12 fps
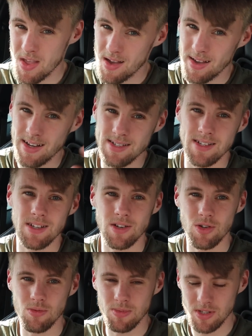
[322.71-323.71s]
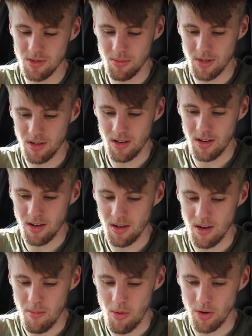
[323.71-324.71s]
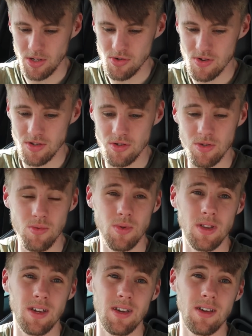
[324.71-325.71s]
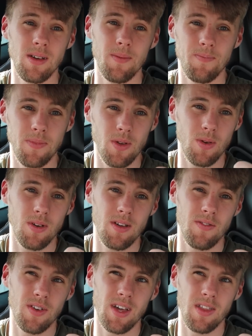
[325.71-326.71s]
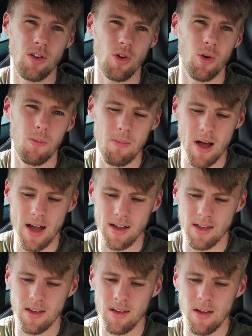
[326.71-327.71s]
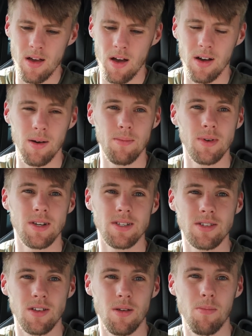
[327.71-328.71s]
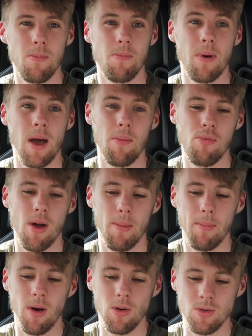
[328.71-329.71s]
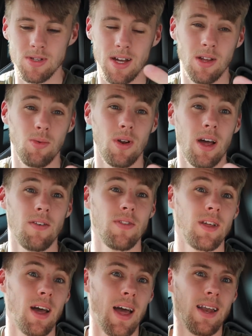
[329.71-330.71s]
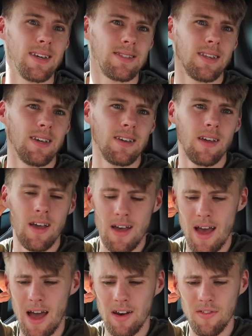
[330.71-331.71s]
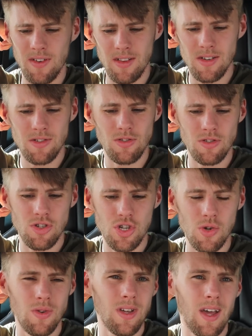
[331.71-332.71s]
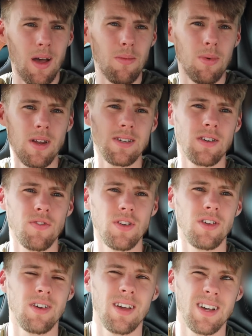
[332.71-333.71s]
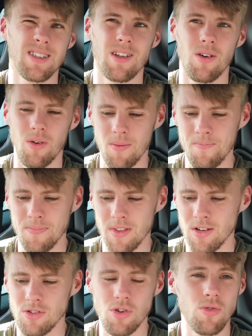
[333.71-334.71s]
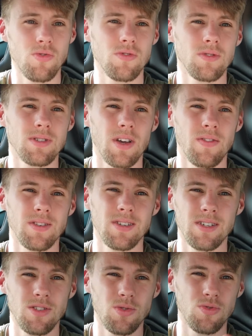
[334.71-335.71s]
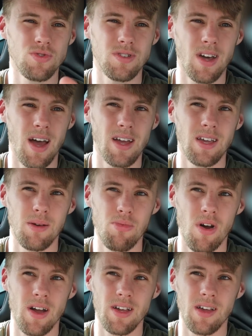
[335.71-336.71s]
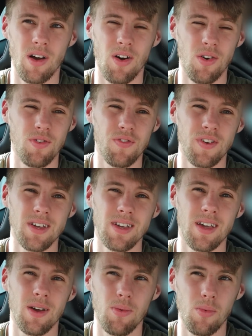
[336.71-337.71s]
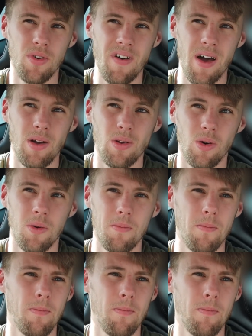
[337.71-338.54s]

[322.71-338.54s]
guessing it could be something that might interest you with the, if you get the cut pack, and it's got the better Brembos and it will have the LSD, and I think there's good tuning capabilities. I think you can get to like 270, 280 brake, I think, without like